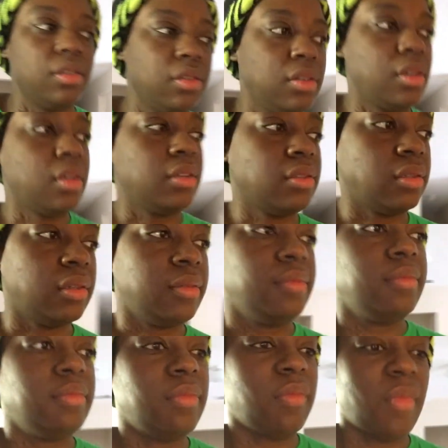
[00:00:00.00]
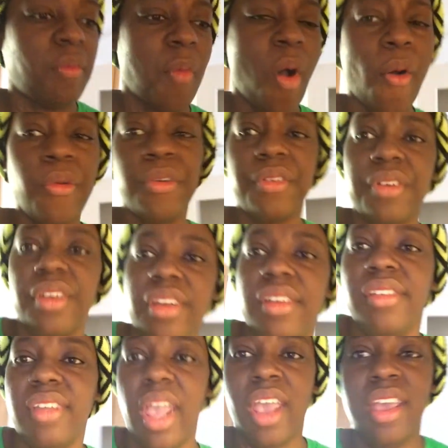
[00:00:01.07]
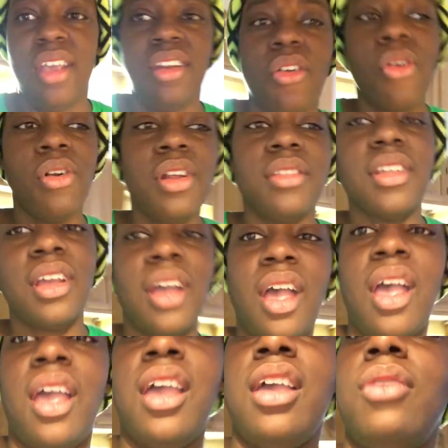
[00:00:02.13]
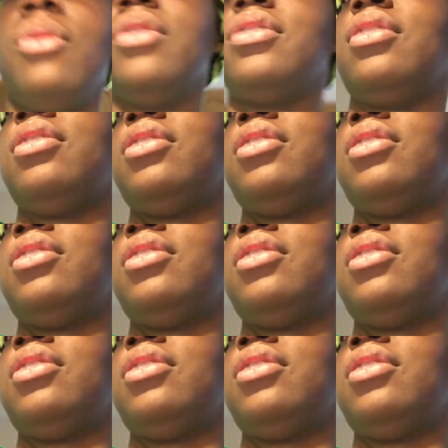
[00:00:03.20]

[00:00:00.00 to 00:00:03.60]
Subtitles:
cause I'm hungry, and the only thing I ate was a